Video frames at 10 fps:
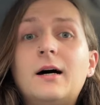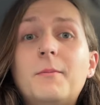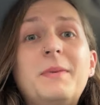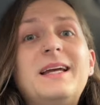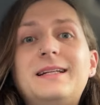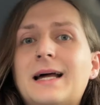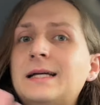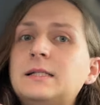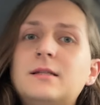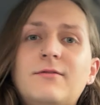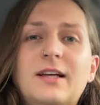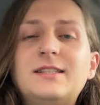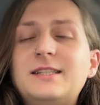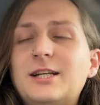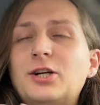big, nice,
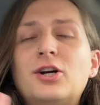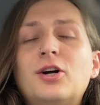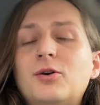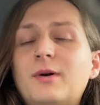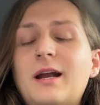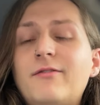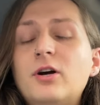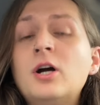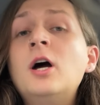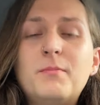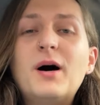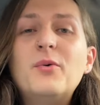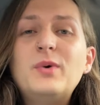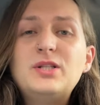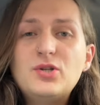fancy dinner or whatever, but
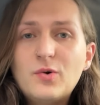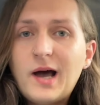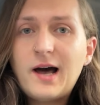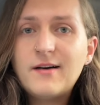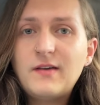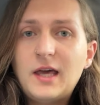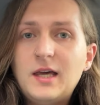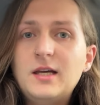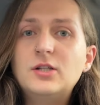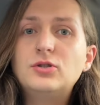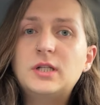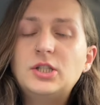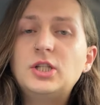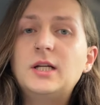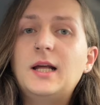we do have a
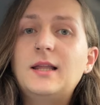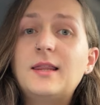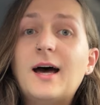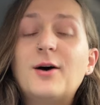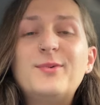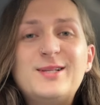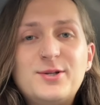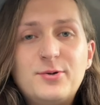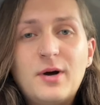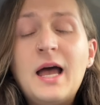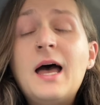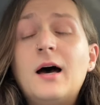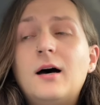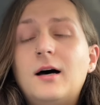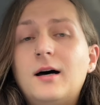tradition that we do
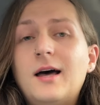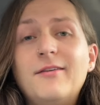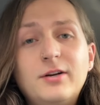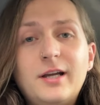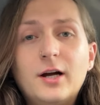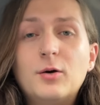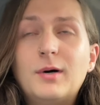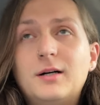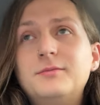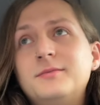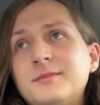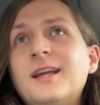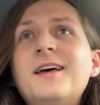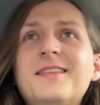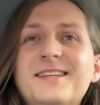every year. Well,
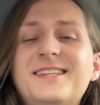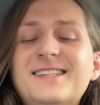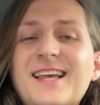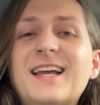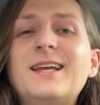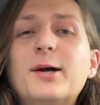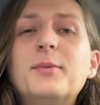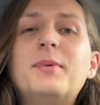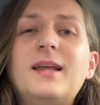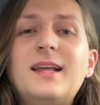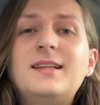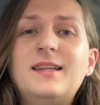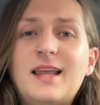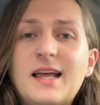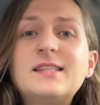this is the 2nd year, but
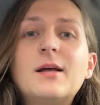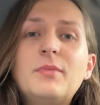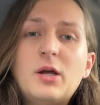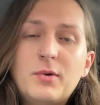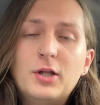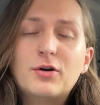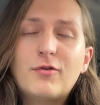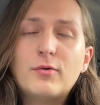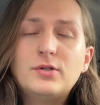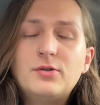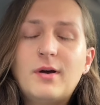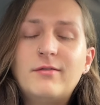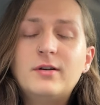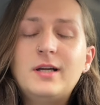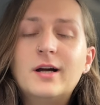it's something we look forward to
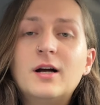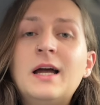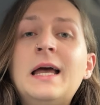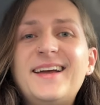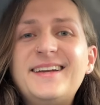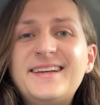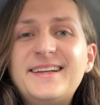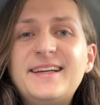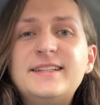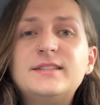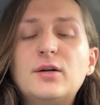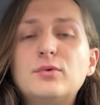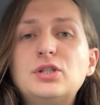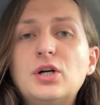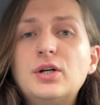every year, and it is
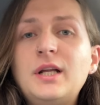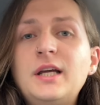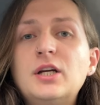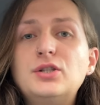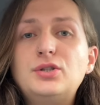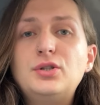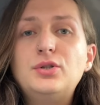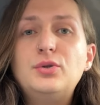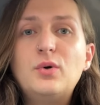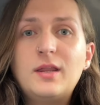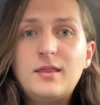returning to